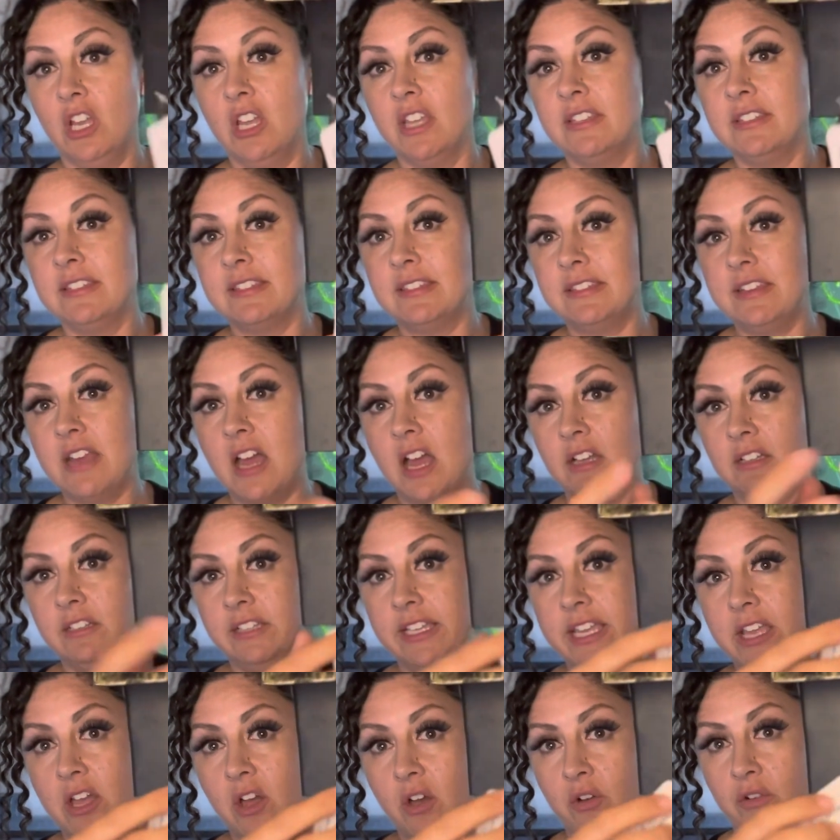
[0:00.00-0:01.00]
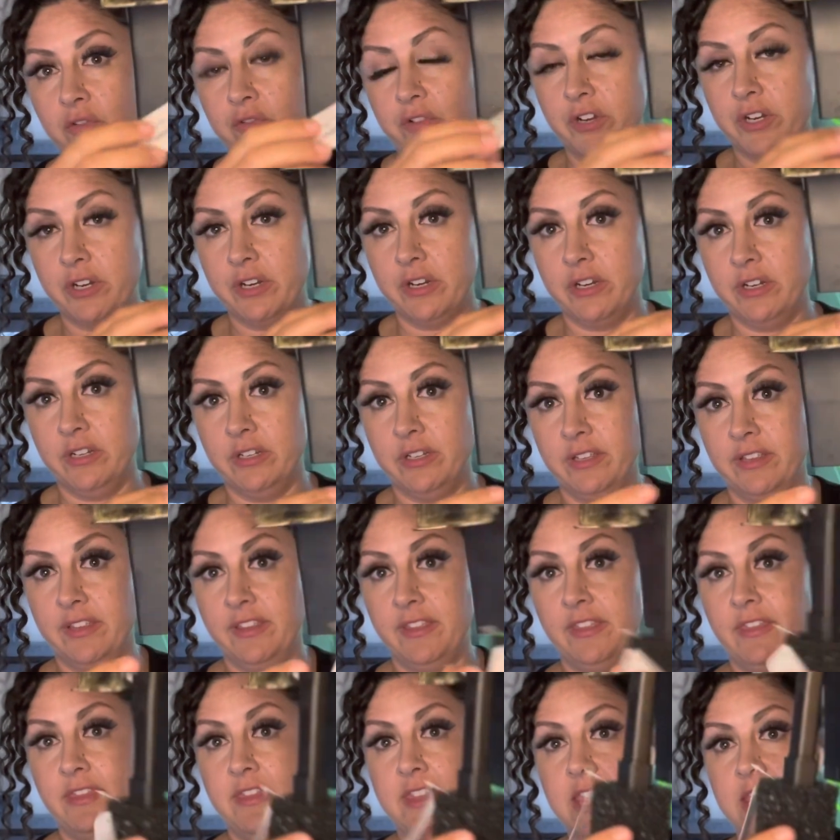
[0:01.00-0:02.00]
snugly over
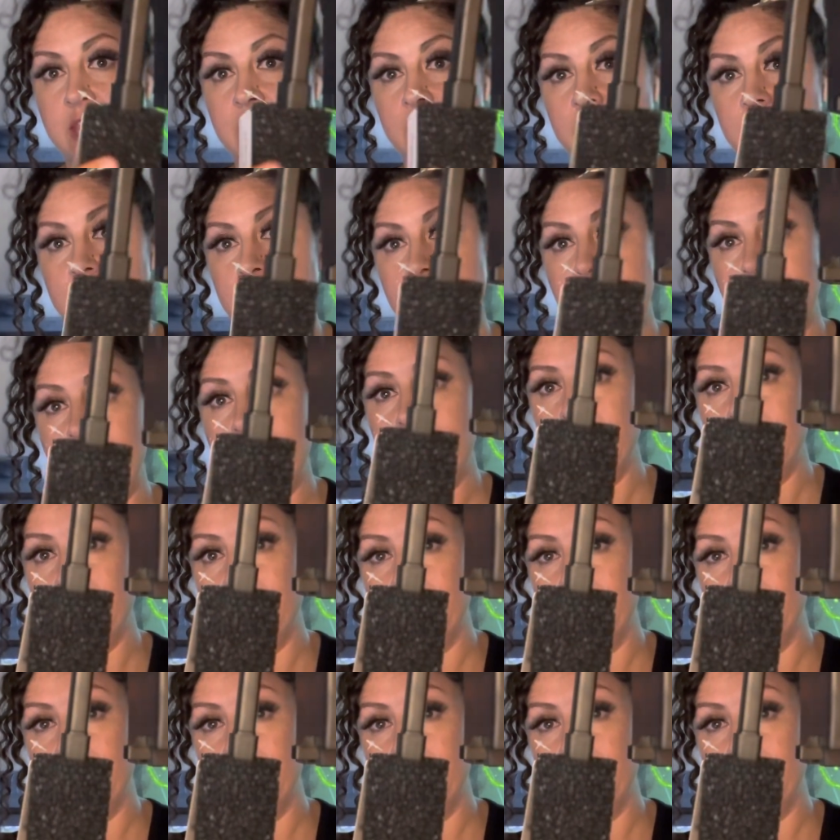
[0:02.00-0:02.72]
the intake,